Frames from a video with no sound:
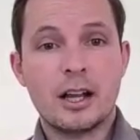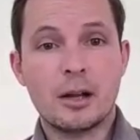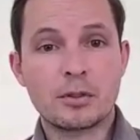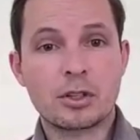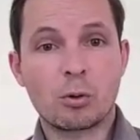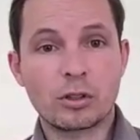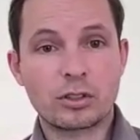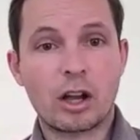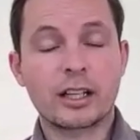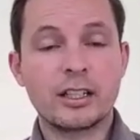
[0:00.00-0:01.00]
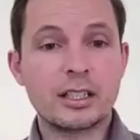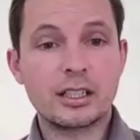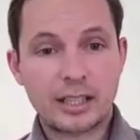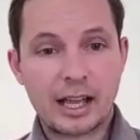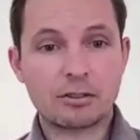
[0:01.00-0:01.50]
Um, so we're talking
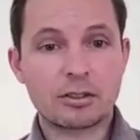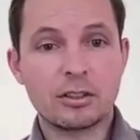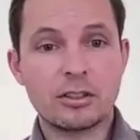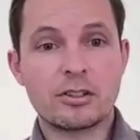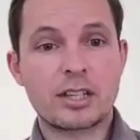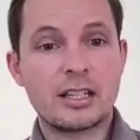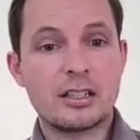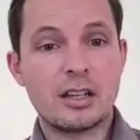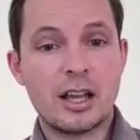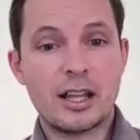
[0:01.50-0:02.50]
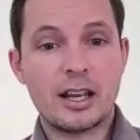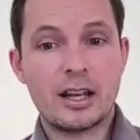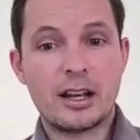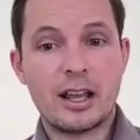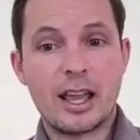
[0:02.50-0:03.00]
to counselors and
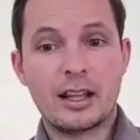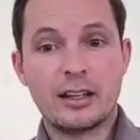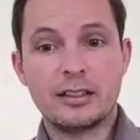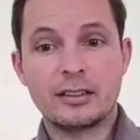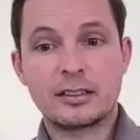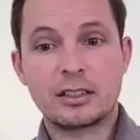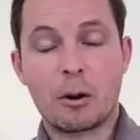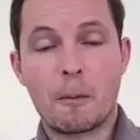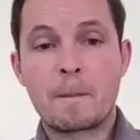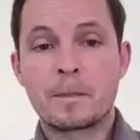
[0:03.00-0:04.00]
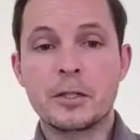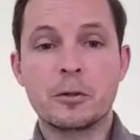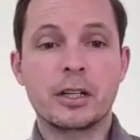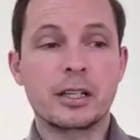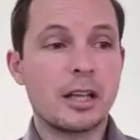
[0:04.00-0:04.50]
and and you know
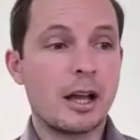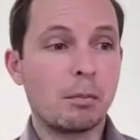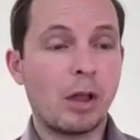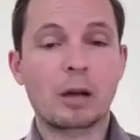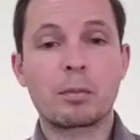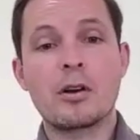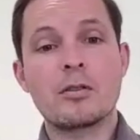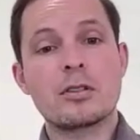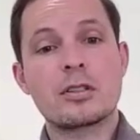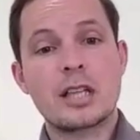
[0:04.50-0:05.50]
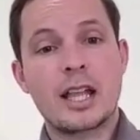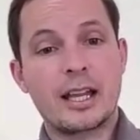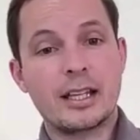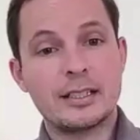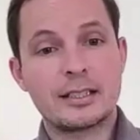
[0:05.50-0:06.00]
doing uh, blog posts
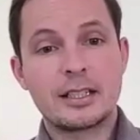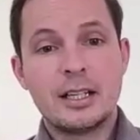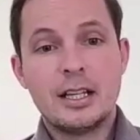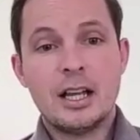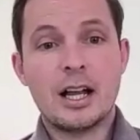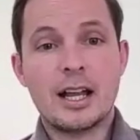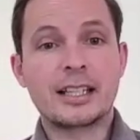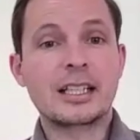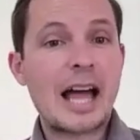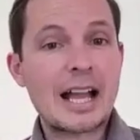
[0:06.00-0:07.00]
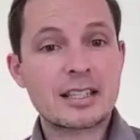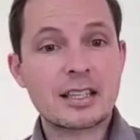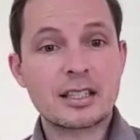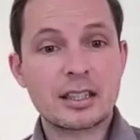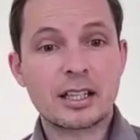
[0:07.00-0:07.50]
and uh, and
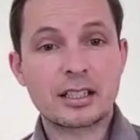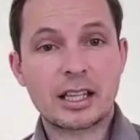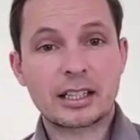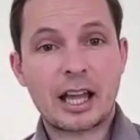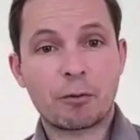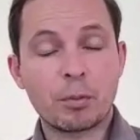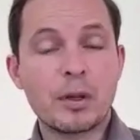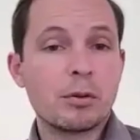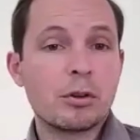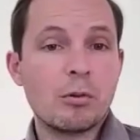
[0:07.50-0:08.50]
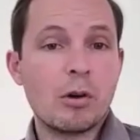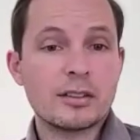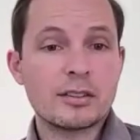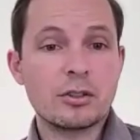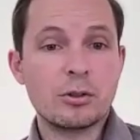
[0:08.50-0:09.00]
classes and things like that for people who
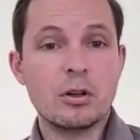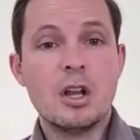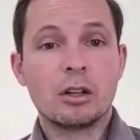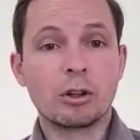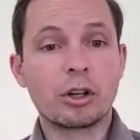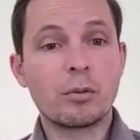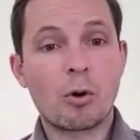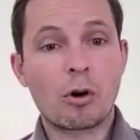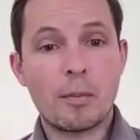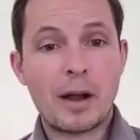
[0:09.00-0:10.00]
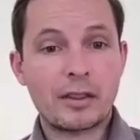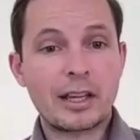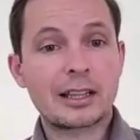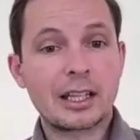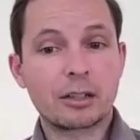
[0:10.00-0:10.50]
want to learn more about the
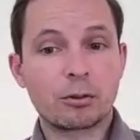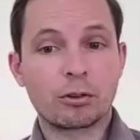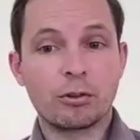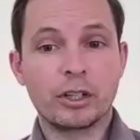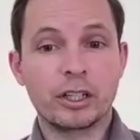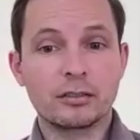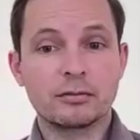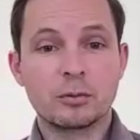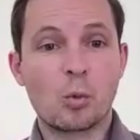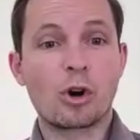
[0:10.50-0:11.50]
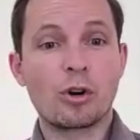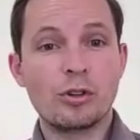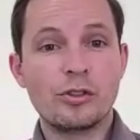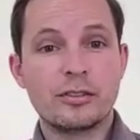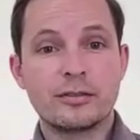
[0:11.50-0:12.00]
athletic recruiting
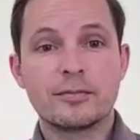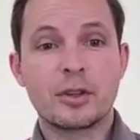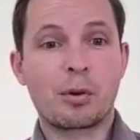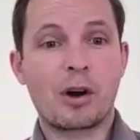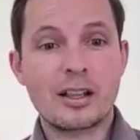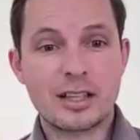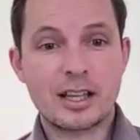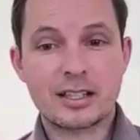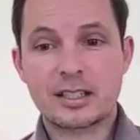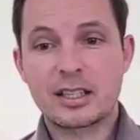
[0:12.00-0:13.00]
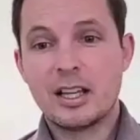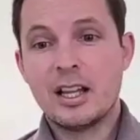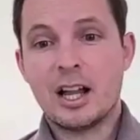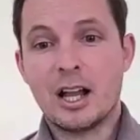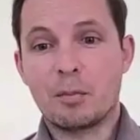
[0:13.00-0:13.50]
world, the process,
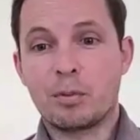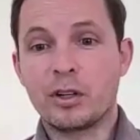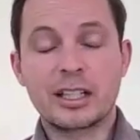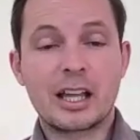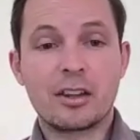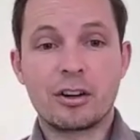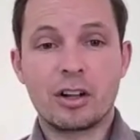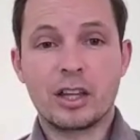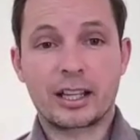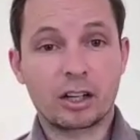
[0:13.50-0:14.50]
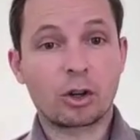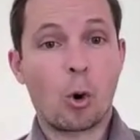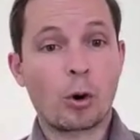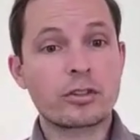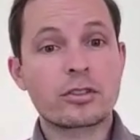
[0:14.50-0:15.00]
uh, putting together like a
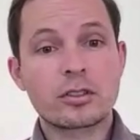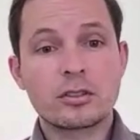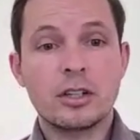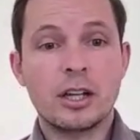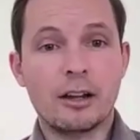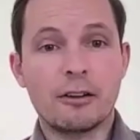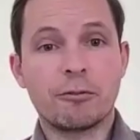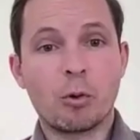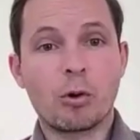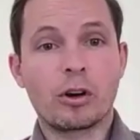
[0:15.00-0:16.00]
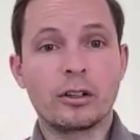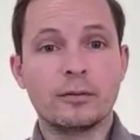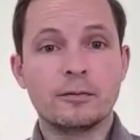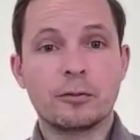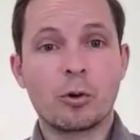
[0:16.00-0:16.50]
course uh,
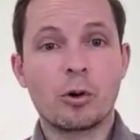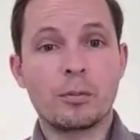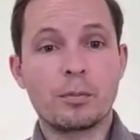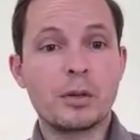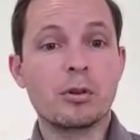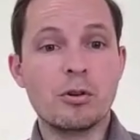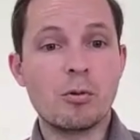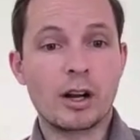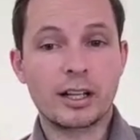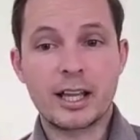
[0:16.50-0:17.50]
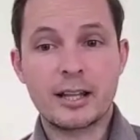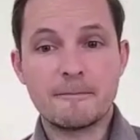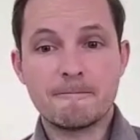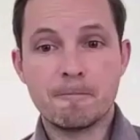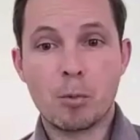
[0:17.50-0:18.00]
for for people who want to
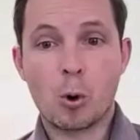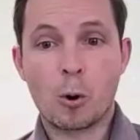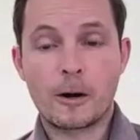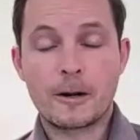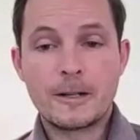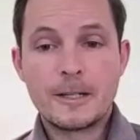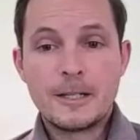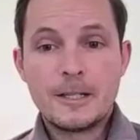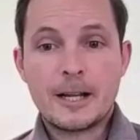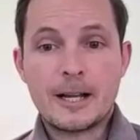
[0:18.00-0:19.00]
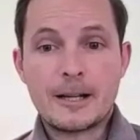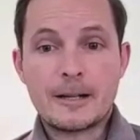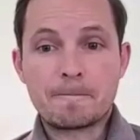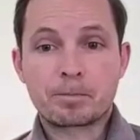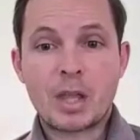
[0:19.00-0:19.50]
get more
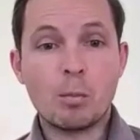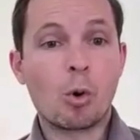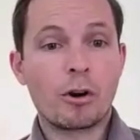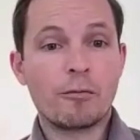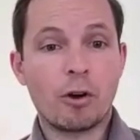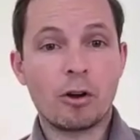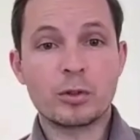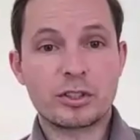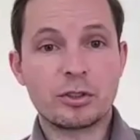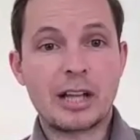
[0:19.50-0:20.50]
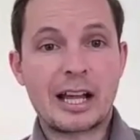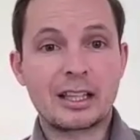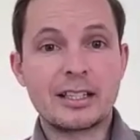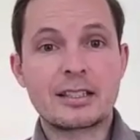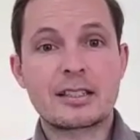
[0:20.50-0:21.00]
uh, more involved with student
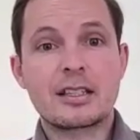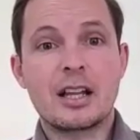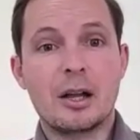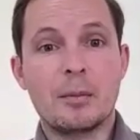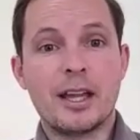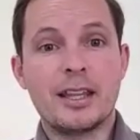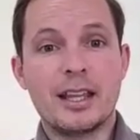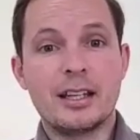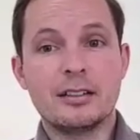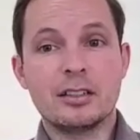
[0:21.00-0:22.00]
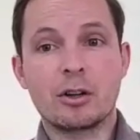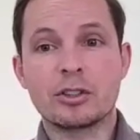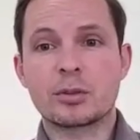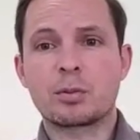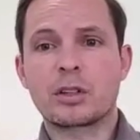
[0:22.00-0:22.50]
athletes, um, and then you know
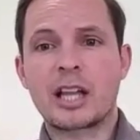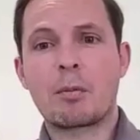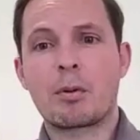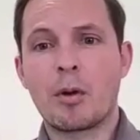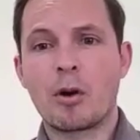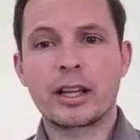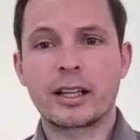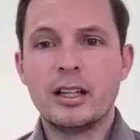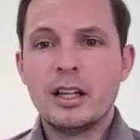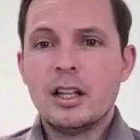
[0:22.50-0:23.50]
just kind of promoting